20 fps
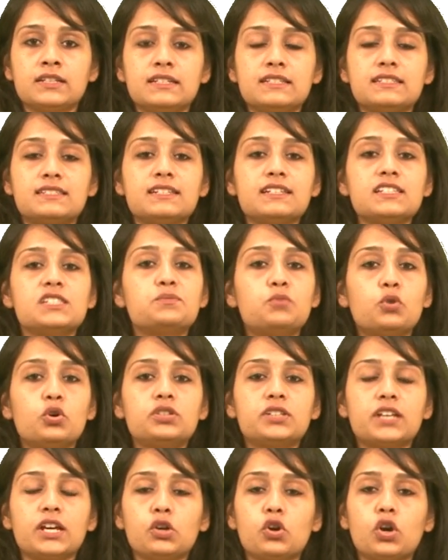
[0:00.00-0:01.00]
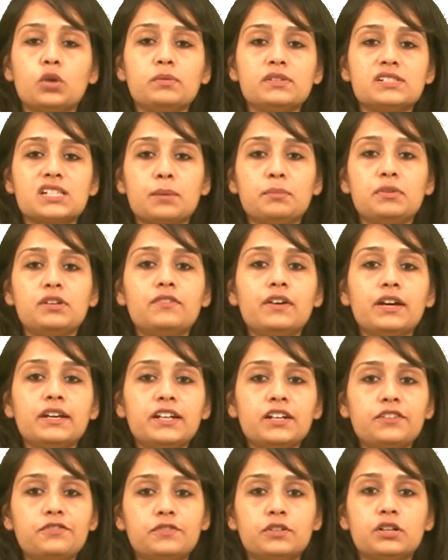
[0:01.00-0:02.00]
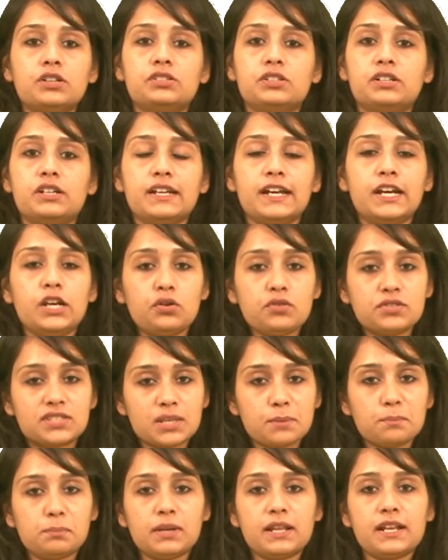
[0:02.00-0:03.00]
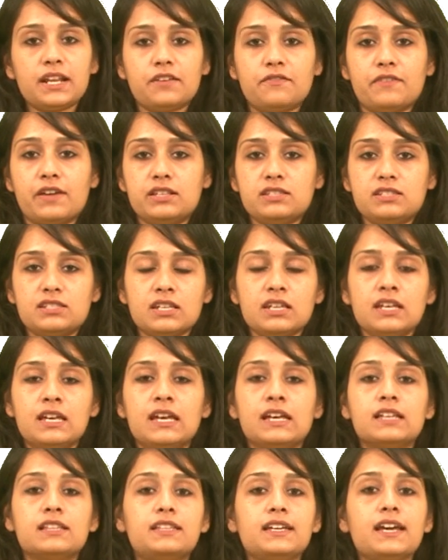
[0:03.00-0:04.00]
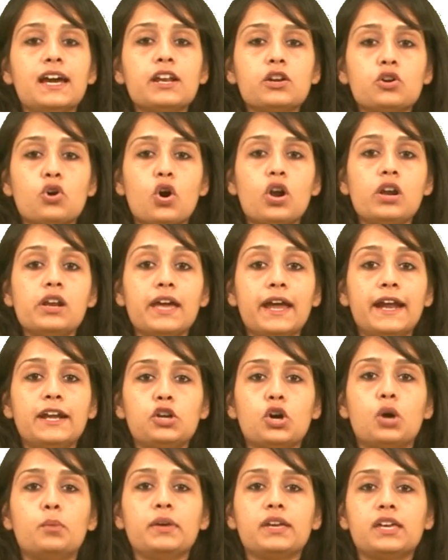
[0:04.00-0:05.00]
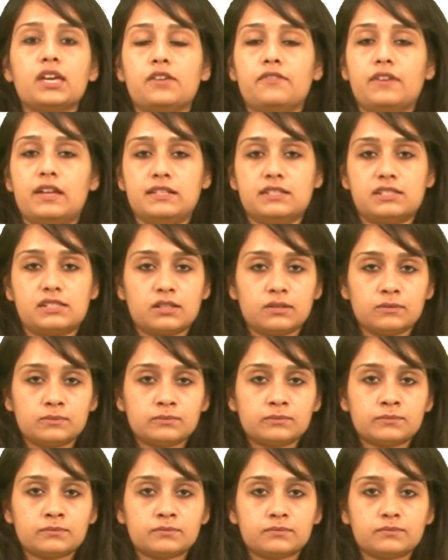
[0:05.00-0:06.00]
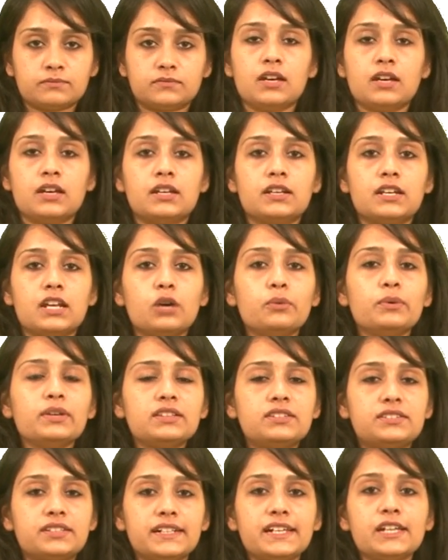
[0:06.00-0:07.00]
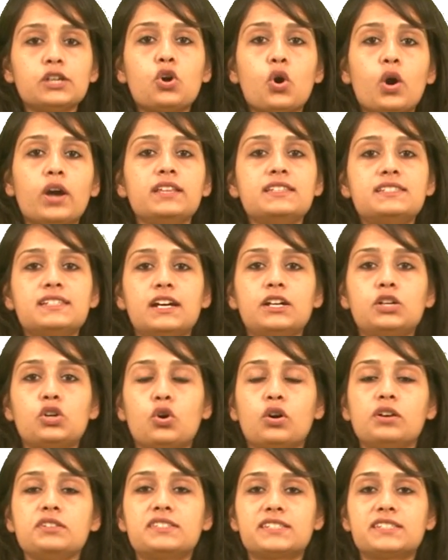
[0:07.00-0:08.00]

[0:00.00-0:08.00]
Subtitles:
Since both cannot be subdivided further into simpler events, they are called atomic events. Now when 3 coins are tossed